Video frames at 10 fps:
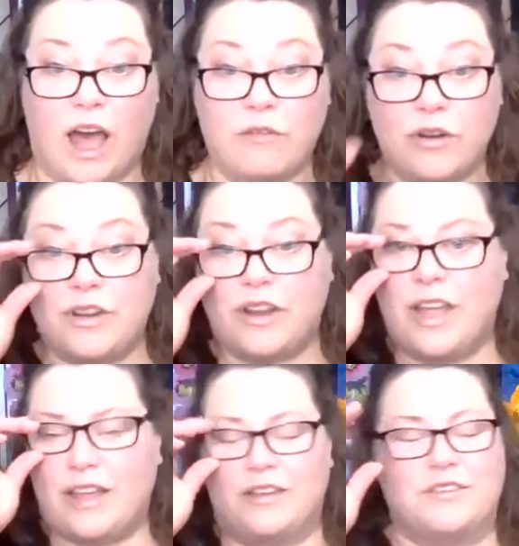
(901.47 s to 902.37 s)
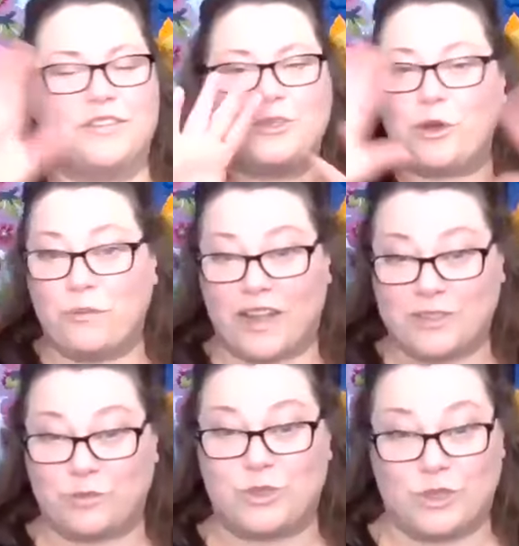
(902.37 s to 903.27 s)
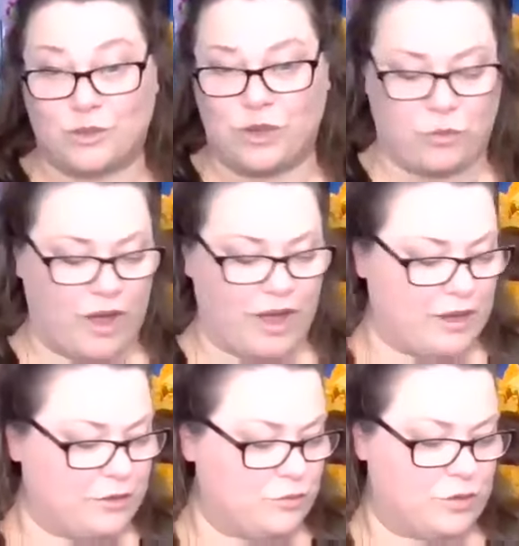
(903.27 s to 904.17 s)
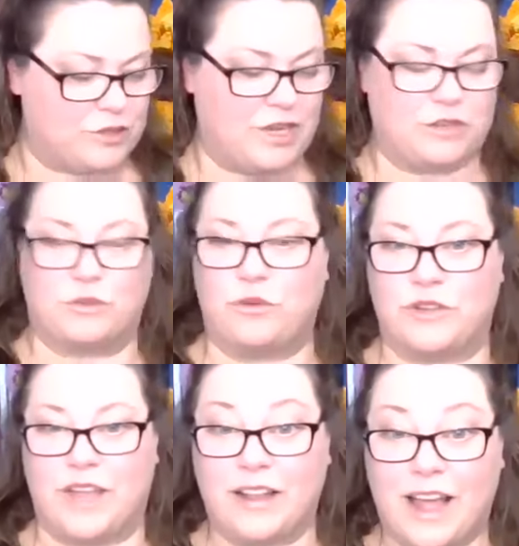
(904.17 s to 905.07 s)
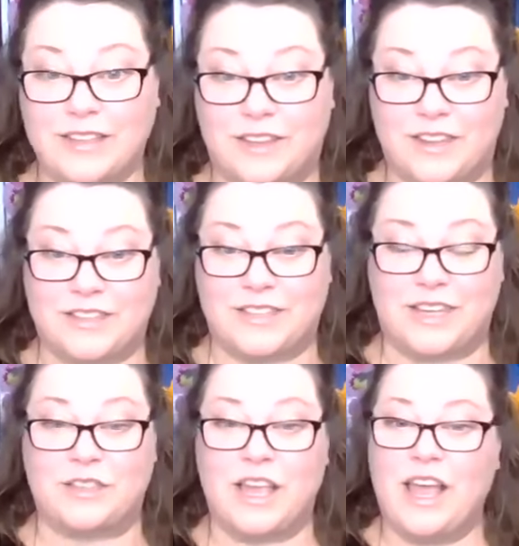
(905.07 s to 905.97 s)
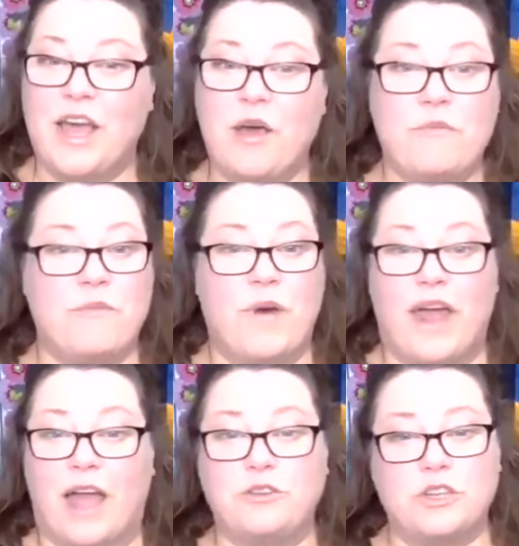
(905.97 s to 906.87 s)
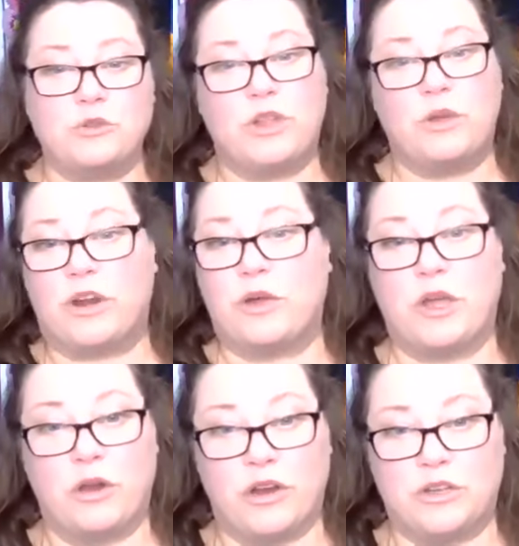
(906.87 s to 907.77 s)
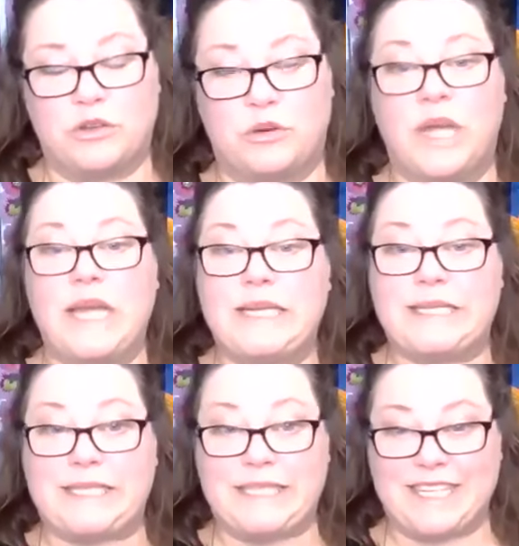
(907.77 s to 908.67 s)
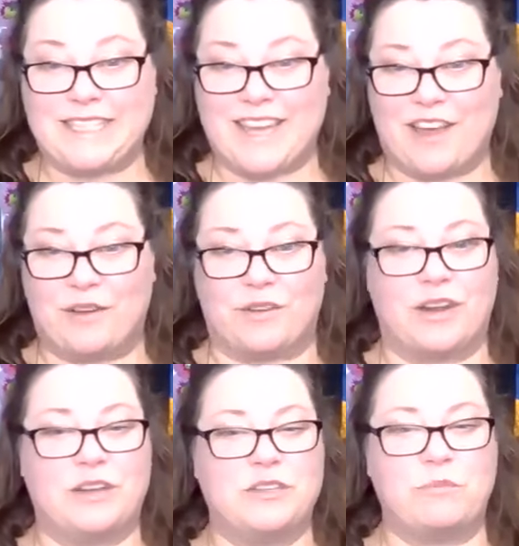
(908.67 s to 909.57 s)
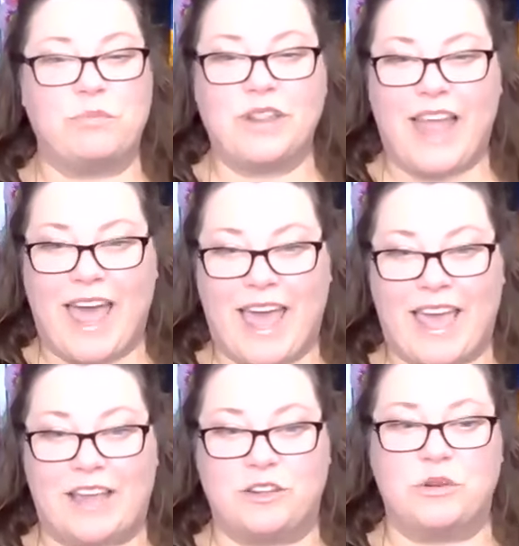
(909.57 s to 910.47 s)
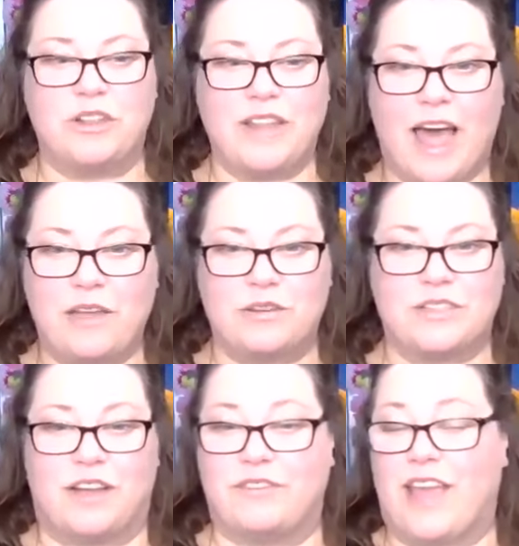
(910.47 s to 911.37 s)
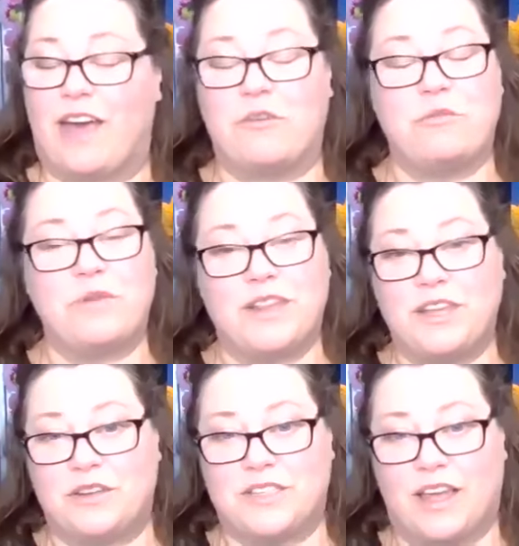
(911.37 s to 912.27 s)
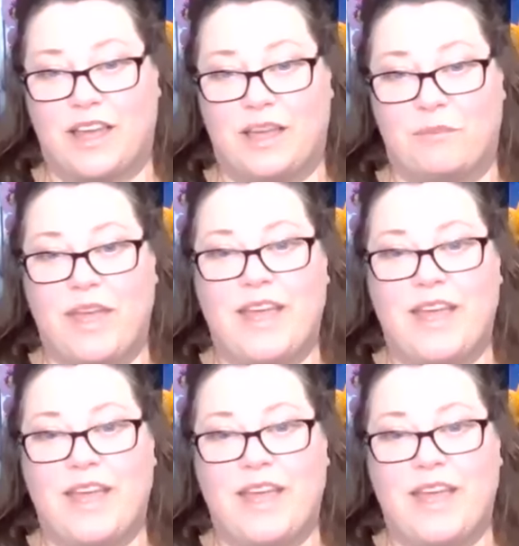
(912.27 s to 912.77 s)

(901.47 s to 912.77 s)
covered, there's so much, which is, why I will teach a full day class on these things. But I just really want to encourage you to sit down, to play, to allow yourself to have a really good time.